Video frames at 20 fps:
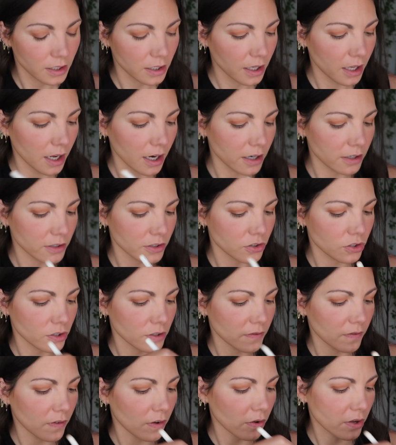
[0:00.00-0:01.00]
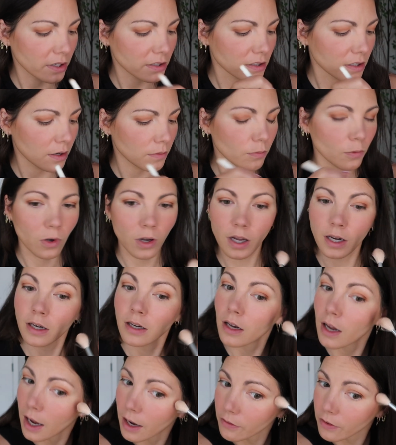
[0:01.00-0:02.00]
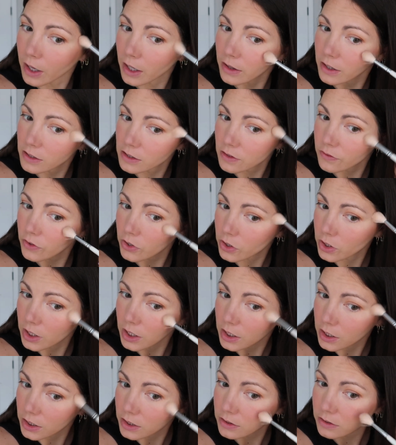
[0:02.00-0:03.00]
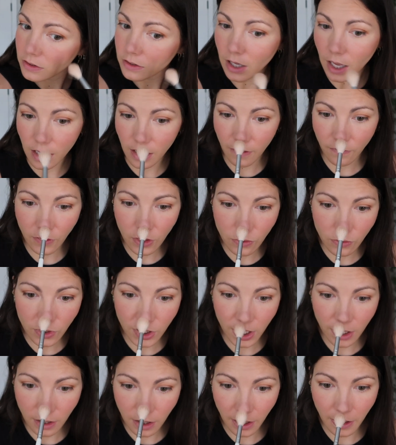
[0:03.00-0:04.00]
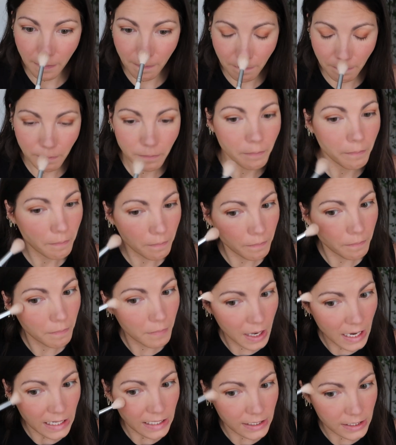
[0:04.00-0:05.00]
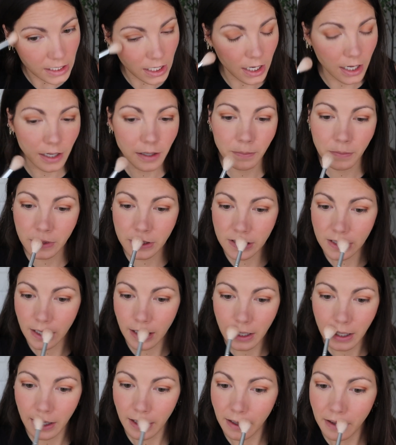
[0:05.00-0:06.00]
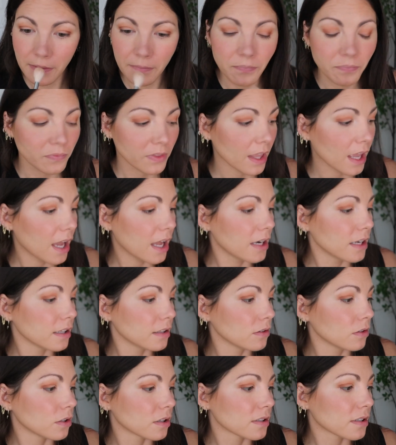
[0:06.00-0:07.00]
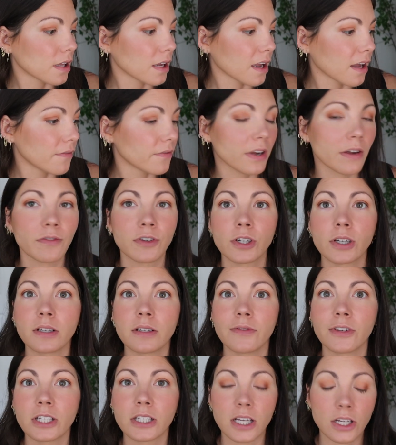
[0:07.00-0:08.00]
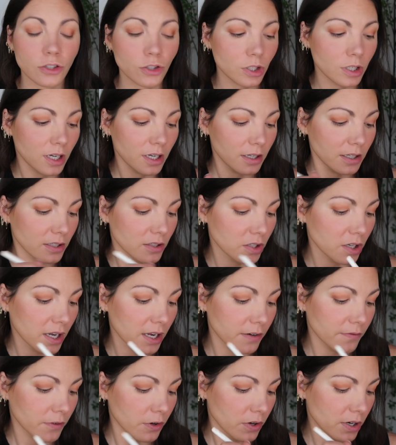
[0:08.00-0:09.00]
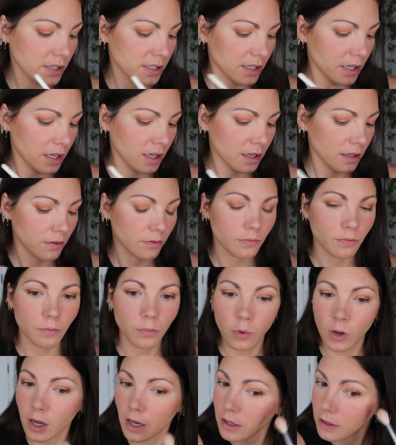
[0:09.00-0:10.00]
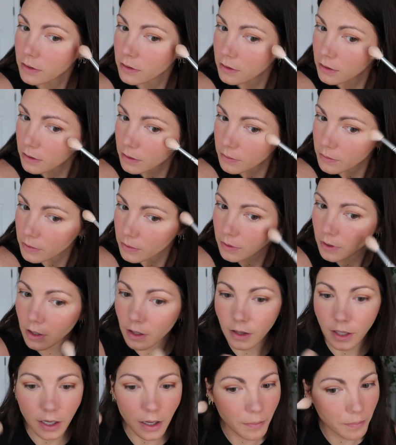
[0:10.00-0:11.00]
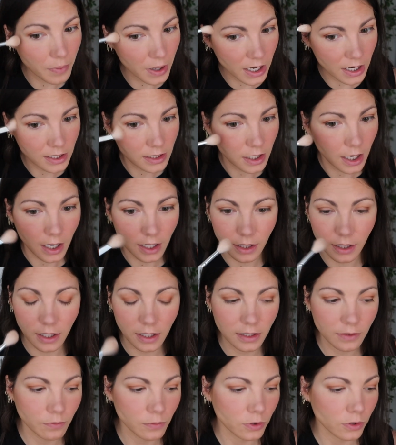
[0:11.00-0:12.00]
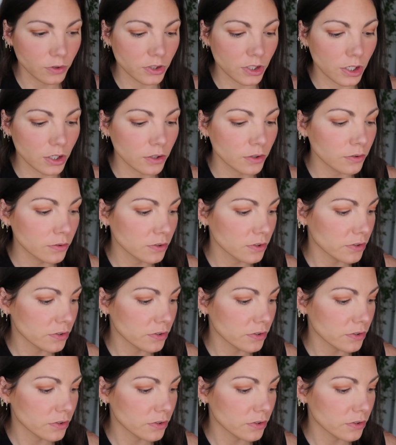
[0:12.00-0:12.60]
care to just focus on one. I've had this for years and I've used it like many times and it looks like I've never even touched it. It's kind of crazy what like a baked highlight will do.